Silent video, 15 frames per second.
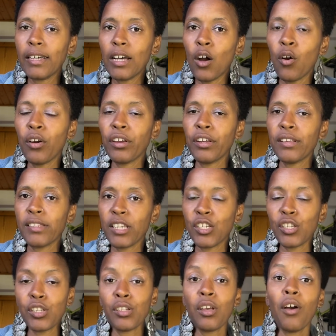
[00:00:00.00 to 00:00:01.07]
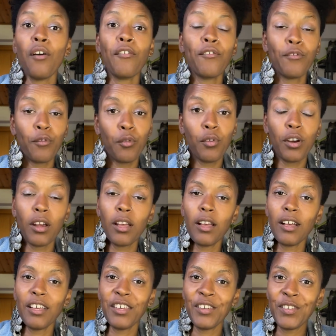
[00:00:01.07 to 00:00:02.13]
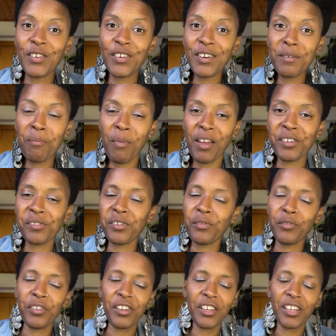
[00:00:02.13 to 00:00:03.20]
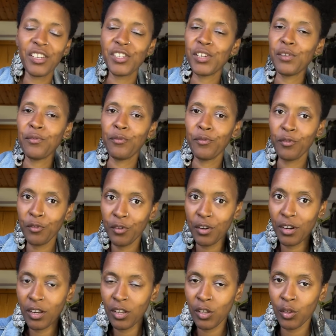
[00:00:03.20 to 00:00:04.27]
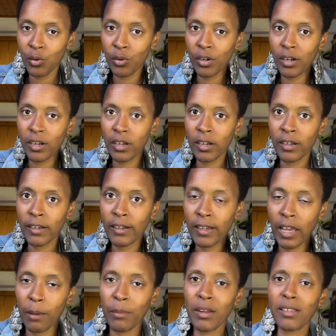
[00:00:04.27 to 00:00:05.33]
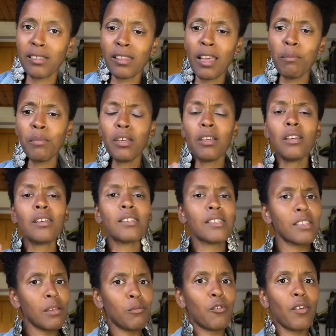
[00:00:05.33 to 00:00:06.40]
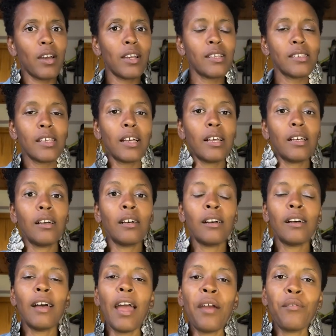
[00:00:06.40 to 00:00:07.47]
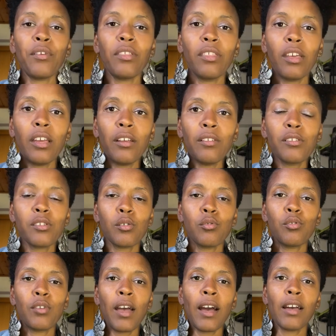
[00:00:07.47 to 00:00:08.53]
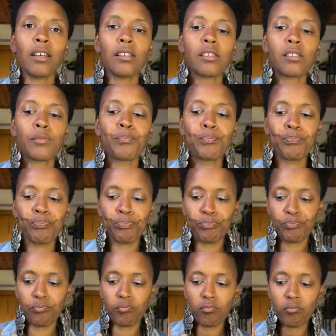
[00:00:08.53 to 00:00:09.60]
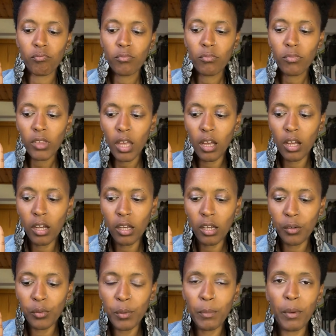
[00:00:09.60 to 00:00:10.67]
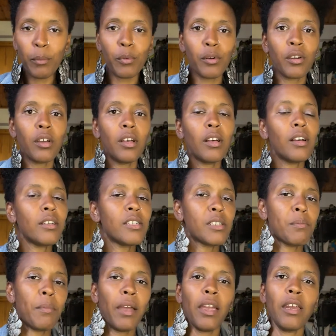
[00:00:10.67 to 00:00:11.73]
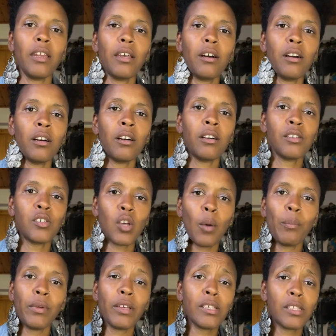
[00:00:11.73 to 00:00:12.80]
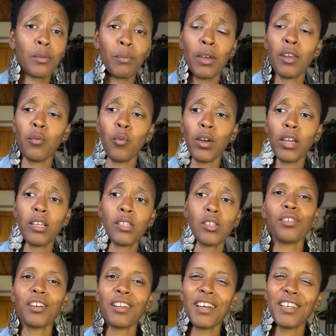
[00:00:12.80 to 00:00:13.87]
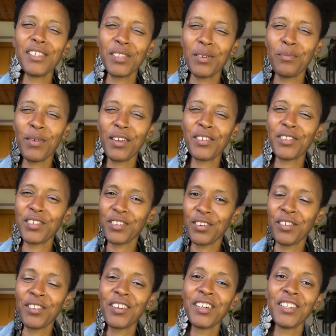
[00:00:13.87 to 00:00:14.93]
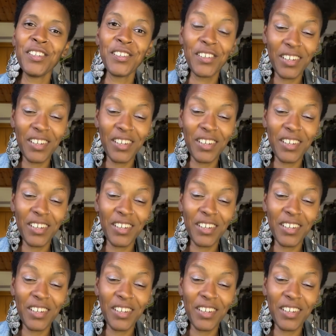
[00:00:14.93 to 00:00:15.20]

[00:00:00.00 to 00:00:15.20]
organization for your pantry, for your kitchen, for your cabinets. Let me summarize everything so you guys remember the main topics, the main ways to organize your pantry or your